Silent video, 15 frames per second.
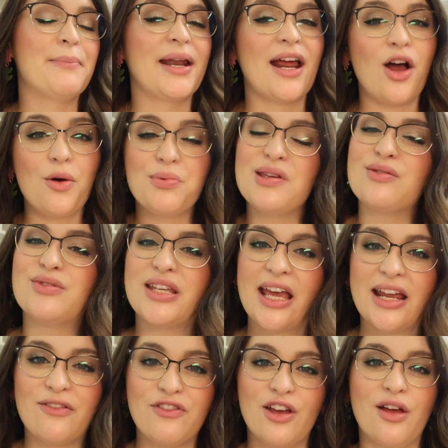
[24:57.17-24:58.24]
But I hope you
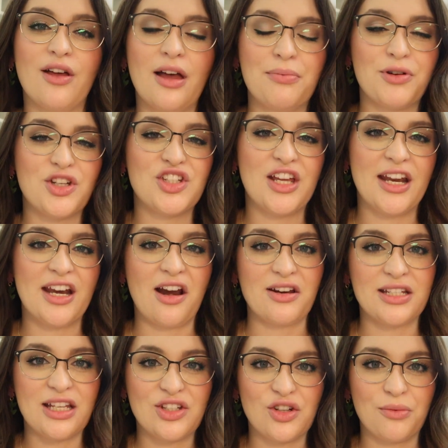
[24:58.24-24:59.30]
did feel appreciated on
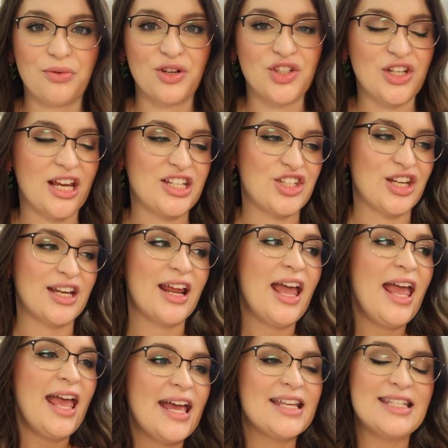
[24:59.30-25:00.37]
Teacher Appreciation
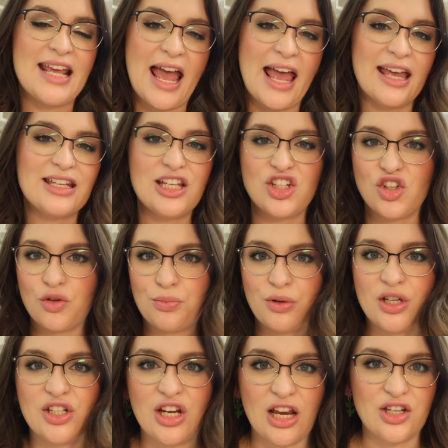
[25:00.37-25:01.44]
Day, Teacher
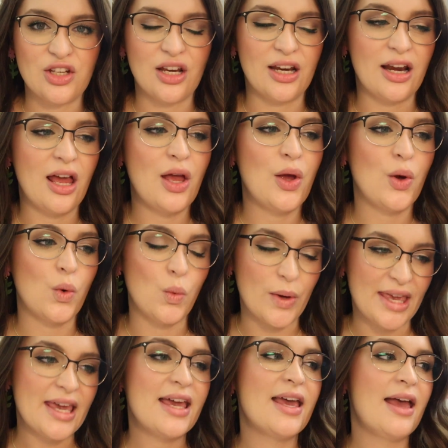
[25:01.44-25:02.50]
Appreciation
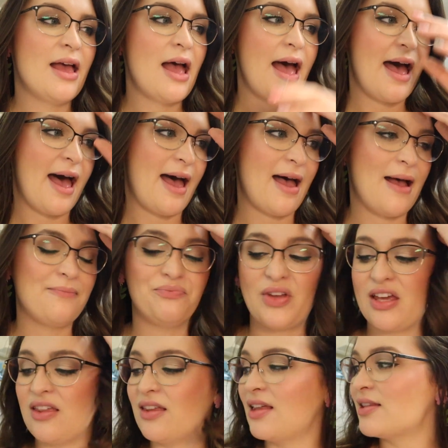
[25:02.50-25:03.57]
Week.
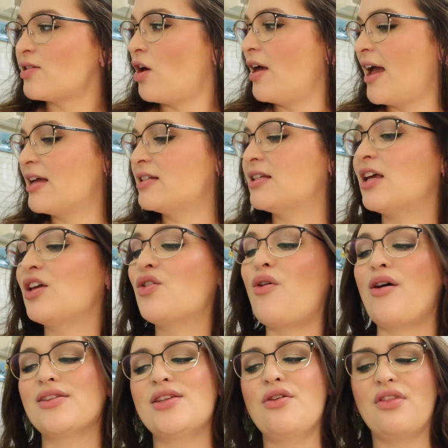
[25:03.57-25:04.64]
I think that's all I had to tell you.
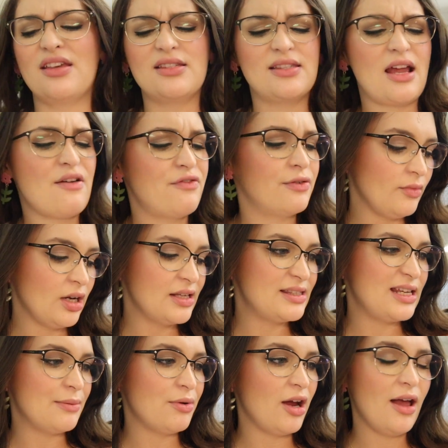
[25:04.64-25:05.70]
Also, this stuff,
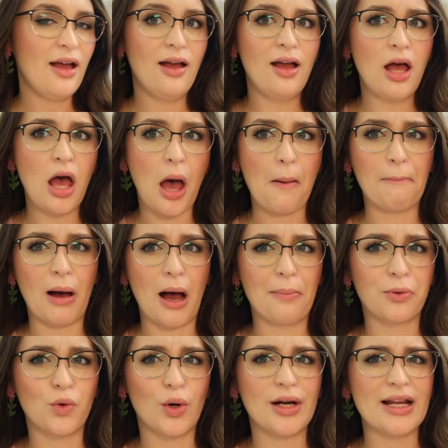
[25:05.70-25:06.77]
Zebra
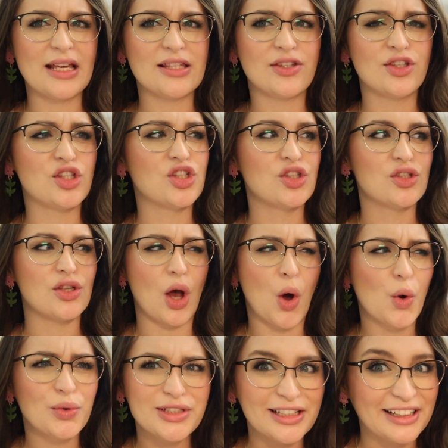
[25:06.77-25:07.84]
popcorn, is
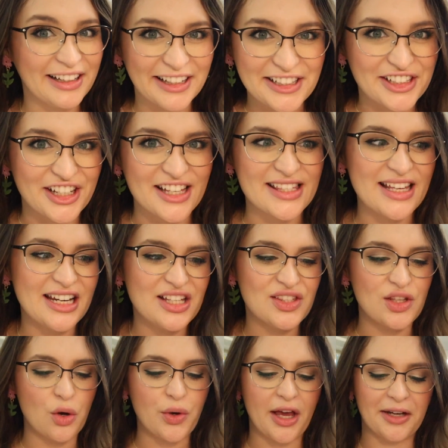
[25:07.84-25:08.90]
so delicious. It is
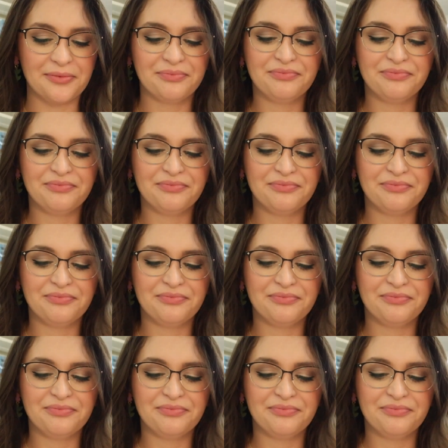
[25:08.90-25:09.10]
so good.